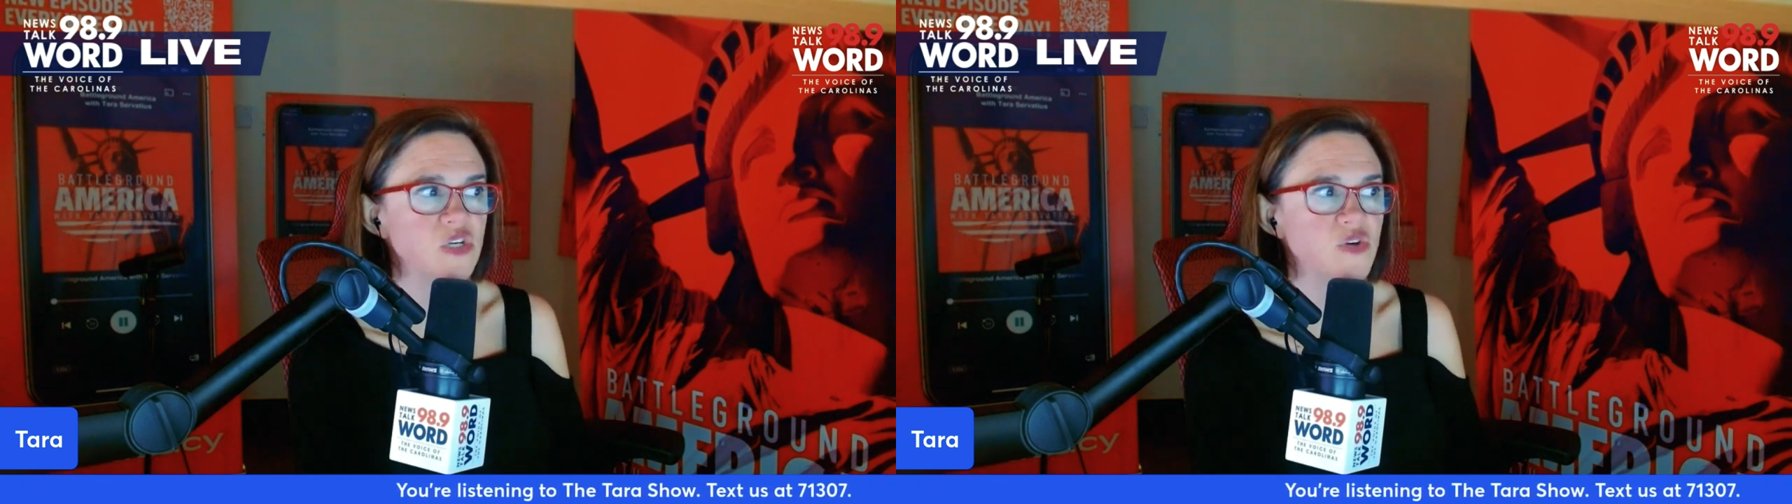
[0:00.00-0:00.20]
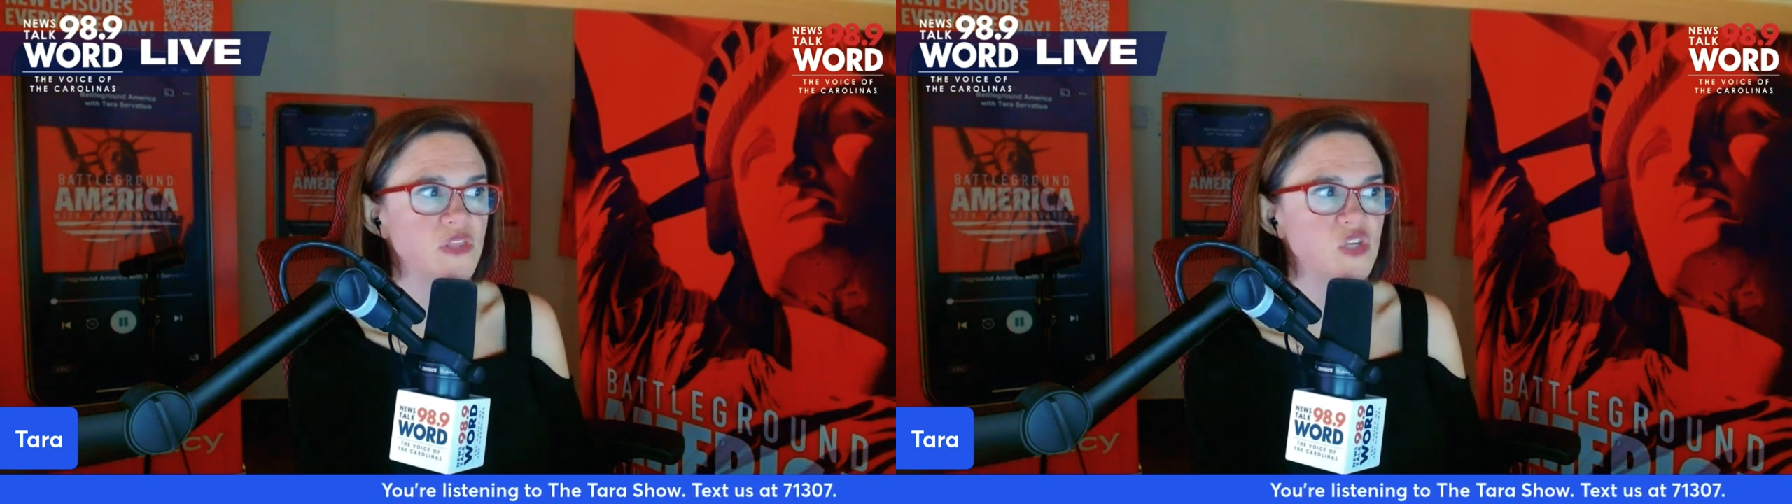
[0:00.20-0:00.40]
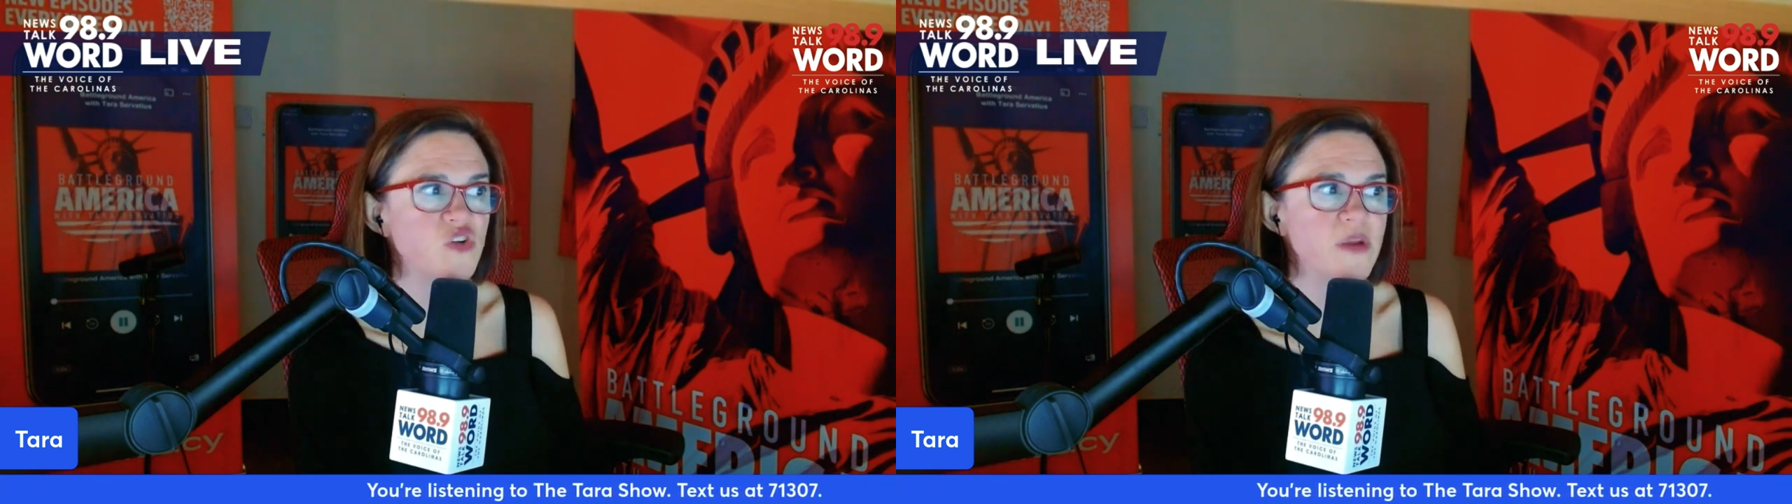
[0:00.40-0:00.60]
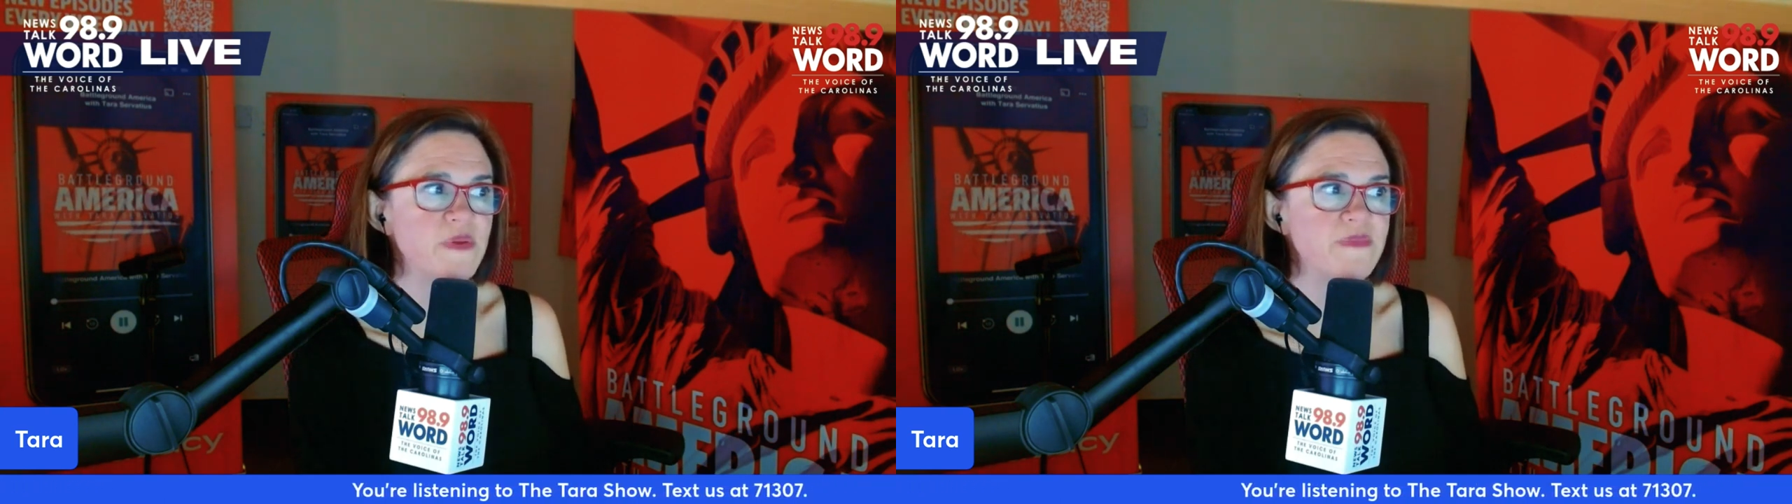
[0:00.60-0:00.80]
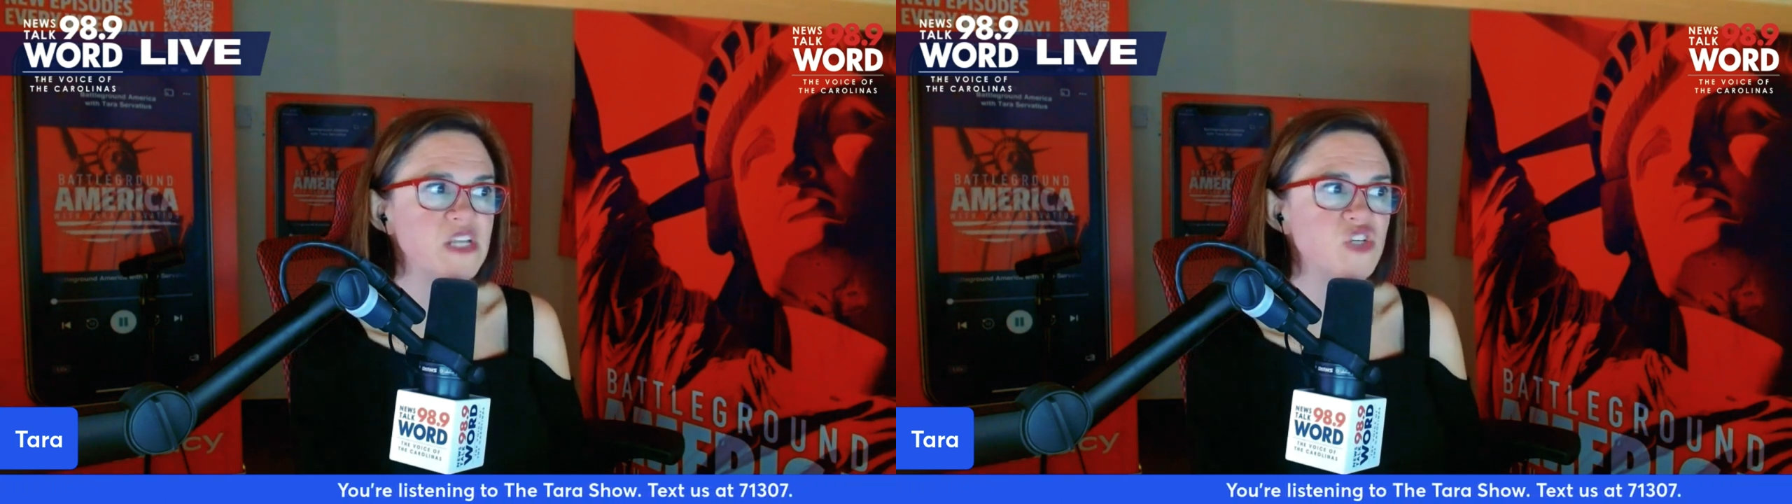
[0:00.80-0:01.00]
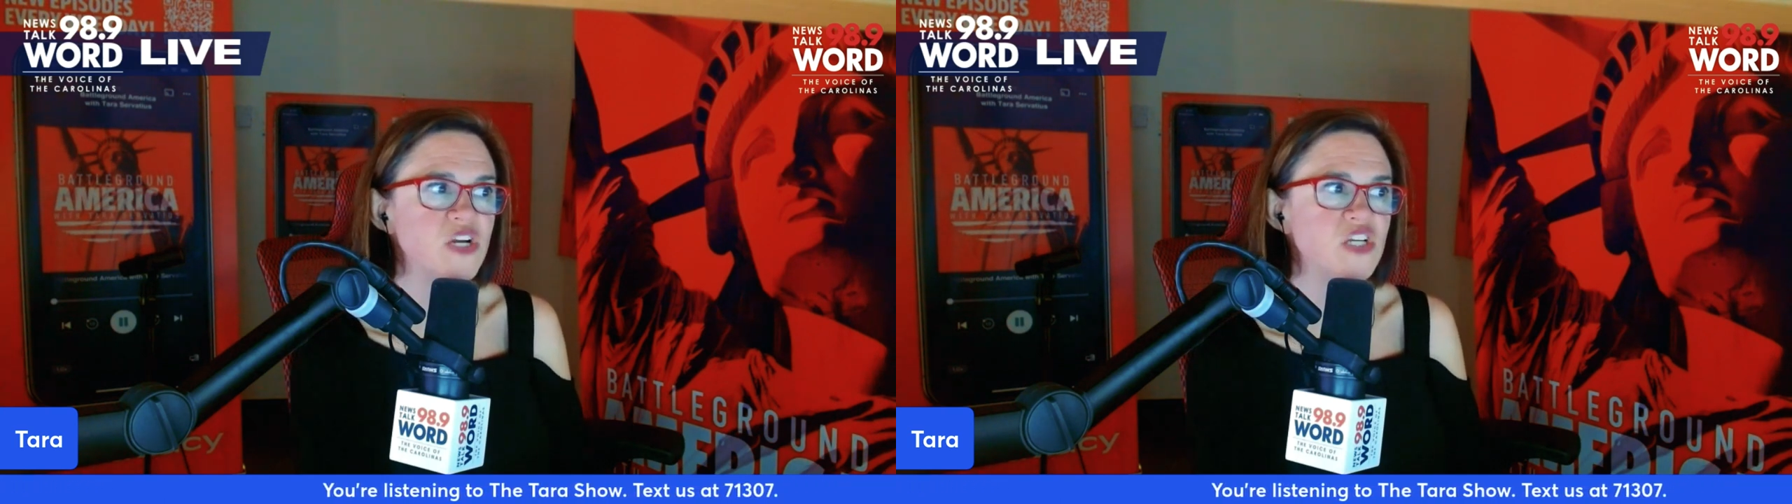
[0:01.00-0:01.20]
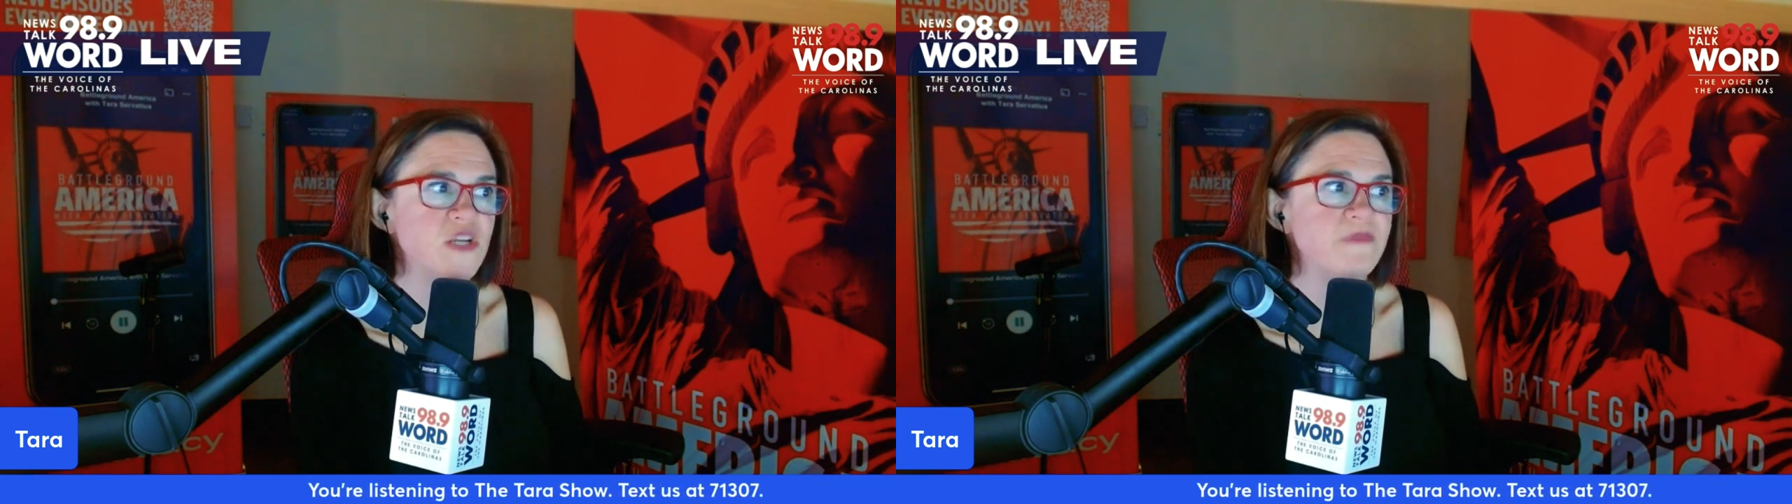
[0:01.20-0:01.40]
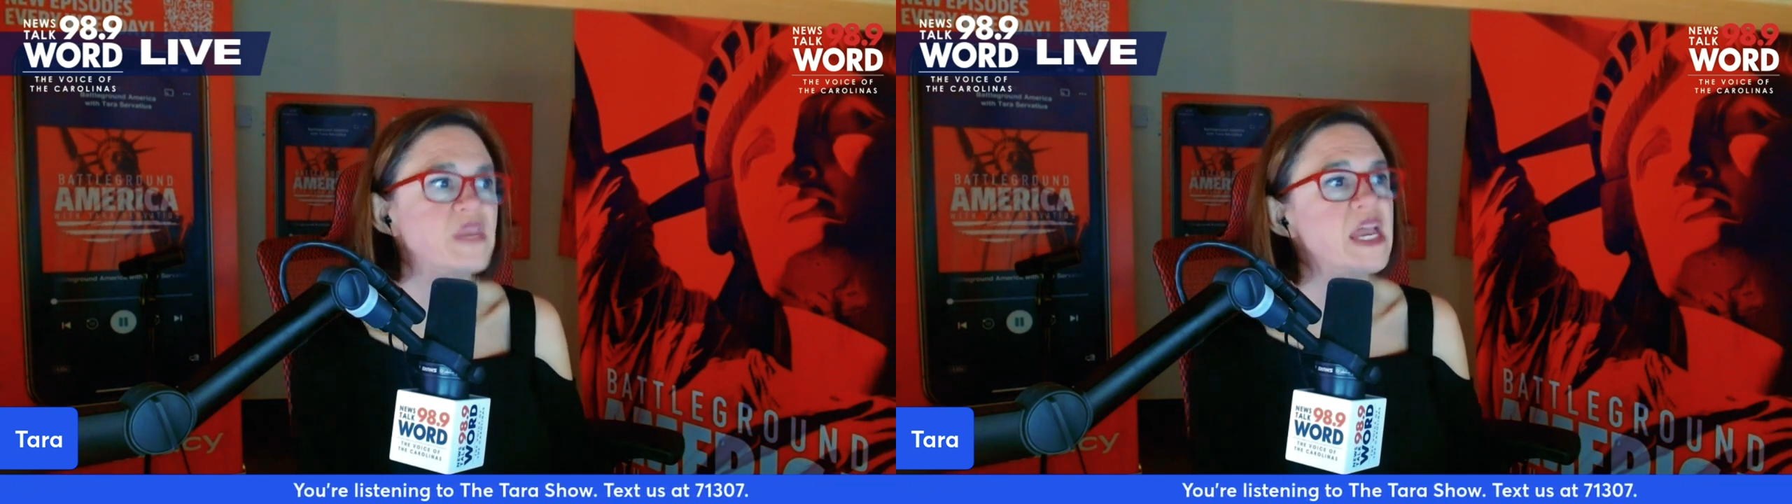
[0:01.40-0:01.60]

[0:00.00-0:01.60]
during the Trump administration